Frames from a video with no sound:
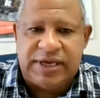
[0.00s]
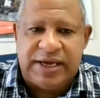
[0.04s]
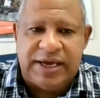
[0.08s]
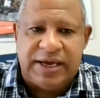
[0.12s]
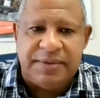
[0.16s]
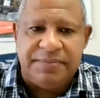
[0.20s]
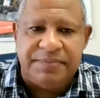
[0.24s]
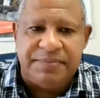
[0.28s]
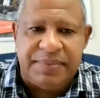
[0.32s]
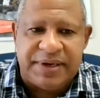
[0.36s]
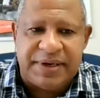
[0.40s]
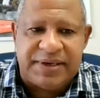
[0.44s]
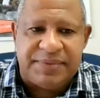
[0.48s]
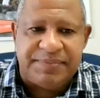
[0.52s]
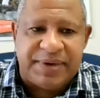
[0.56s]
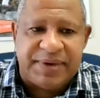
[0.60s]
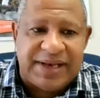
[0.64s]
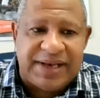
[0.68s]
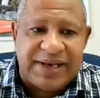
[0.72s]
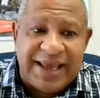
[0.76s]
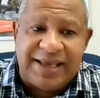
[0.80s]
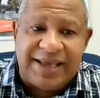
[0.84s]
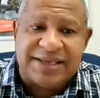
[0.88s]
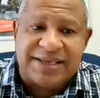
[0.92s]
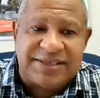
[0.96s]
But
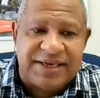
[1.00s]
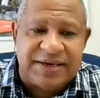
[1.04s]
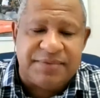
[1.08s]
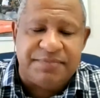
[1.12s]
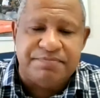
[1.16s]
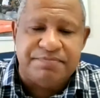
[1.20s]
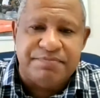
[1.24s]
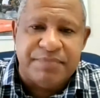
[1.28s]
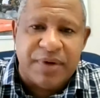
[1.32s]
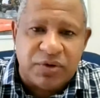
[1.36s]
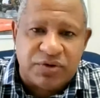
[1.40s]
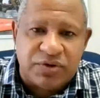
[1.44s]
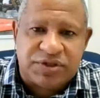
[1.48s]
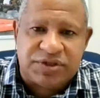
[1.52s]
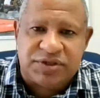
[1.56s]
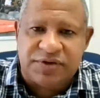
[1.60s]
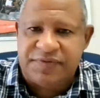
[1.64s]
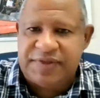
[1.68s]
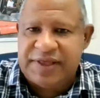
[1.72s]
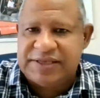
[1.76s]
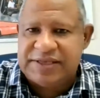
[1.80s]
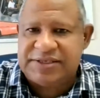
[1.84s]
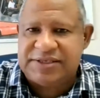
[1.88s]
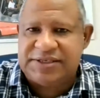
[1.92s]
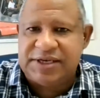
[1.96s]
like I said, most of
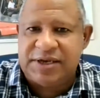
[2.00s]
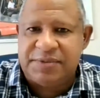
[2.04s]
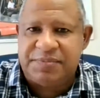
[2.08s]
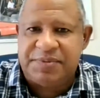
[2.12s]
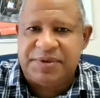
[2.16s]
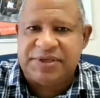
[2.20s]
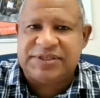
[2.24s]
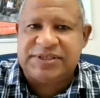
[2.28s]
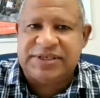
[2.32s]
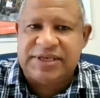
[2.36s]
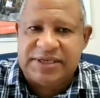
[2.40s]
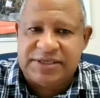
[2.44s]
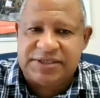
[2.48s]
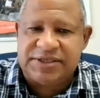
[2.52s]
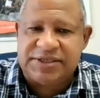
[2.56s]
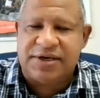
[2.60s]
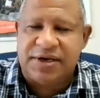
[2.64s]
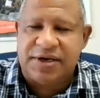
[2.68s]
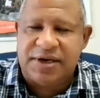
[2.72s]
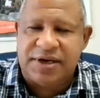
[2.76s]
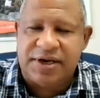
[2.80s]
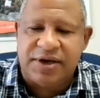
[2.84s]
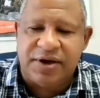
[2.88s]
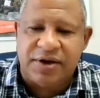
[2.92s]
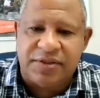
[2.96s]
that surplus is
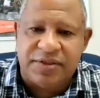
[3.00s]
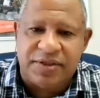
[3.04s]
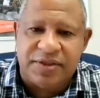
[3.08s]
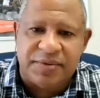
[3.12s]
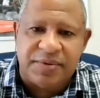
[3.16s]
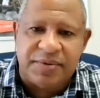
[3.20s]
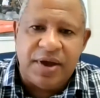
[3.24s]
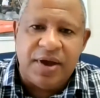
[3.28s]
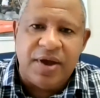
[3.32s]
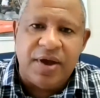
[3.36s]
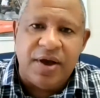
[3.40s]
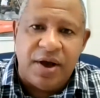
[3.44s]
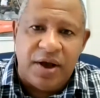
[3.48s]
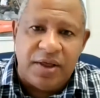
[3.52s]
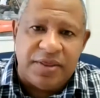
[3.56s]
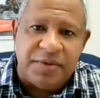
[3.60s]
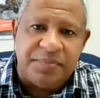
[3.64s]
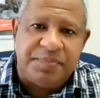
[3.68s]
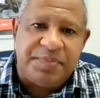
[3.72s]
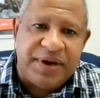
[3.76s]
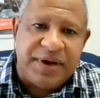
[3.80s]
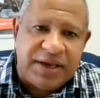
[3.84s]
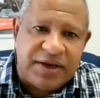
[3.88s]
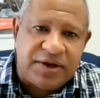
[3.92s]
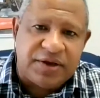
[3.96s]
occurring on the
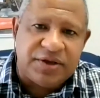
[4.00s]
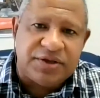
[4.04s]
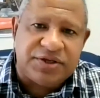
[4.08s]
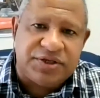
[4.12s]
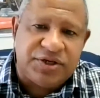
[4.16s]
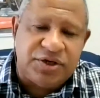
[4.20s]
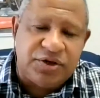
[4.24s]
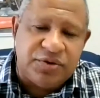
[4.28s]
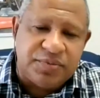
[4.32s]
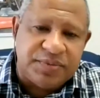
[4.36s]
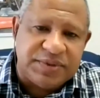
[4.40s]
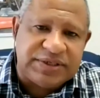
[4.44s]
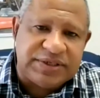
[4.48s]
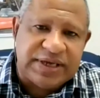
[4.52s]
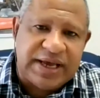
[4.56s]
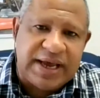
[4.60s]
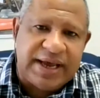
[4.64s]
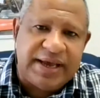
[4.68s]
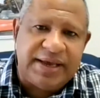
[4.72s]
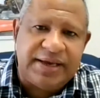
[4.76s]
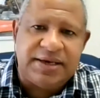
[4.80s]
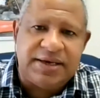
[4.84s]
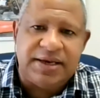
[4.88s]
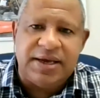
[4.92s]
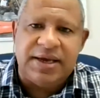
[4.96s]
pre-consumer
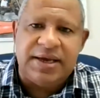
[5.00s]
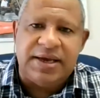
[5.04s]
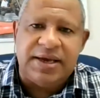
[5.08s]
side